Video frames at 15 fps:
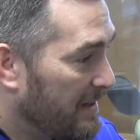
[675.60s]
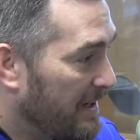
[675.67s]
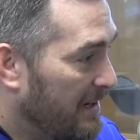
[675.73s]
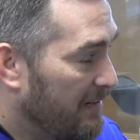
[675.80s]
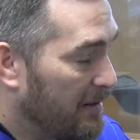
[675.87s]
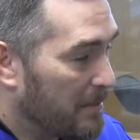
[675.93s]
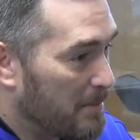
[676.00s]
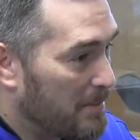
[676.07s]

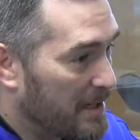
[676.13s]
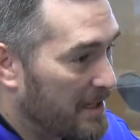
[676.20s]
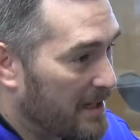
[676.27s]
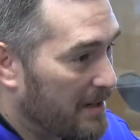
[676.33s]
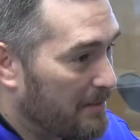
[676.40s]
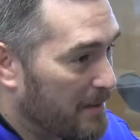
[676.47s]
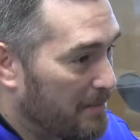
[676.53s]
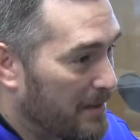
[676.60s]
if I'm going to make
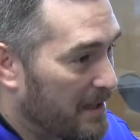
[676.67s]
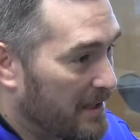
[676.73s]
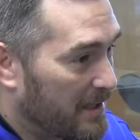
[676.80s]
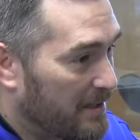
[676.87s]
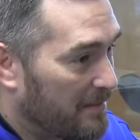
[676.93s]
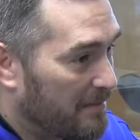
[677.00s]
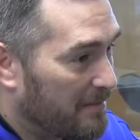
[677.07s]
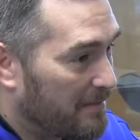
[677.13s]
it, I'm going to make
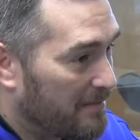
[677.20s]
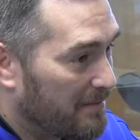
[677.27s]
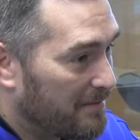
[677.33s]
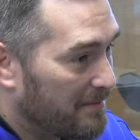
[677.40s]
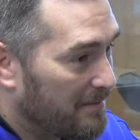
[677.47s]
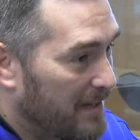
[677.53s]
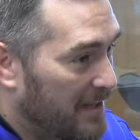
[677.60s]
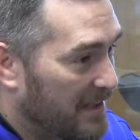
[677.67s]
it.
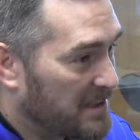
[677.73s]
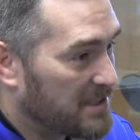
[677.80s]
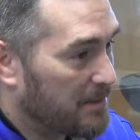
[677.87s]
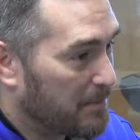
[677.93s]
At least